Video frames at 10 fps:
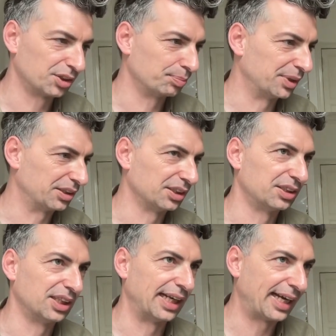just minted
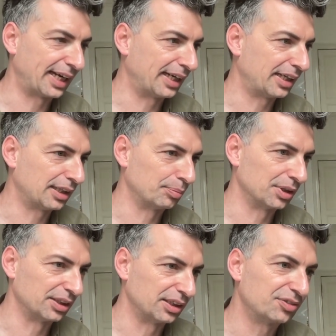today, I
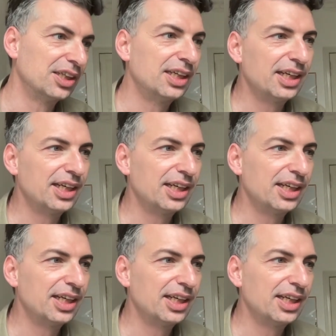believe.